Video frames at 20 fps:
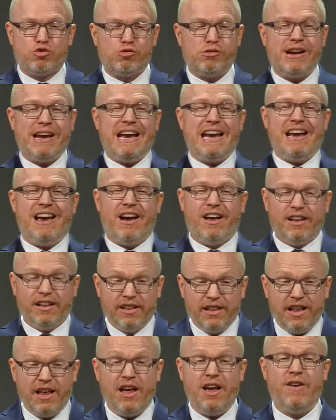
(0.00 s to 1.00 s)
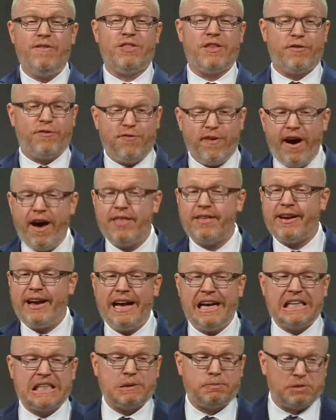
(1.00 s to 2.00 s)
great a love the Father
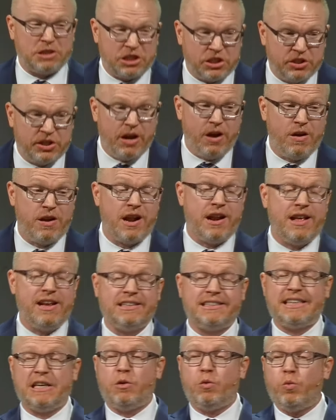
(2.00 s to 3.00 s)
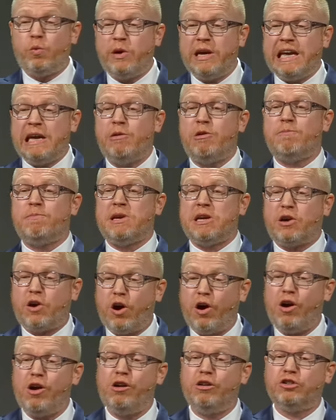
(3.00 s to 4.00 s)
has bestowed on us that we would be
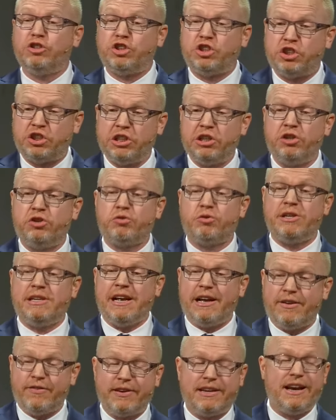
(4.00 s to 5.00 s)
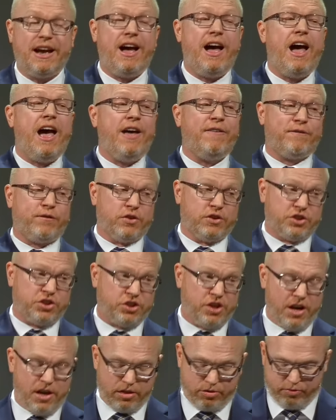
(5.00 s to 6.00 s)
called children of God, 1
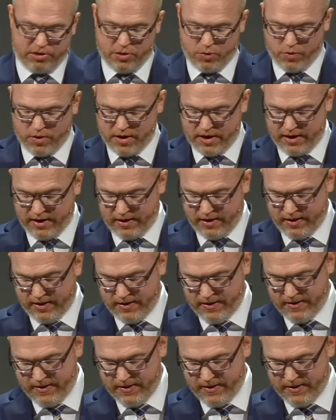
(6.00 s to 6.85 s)
John 3 1.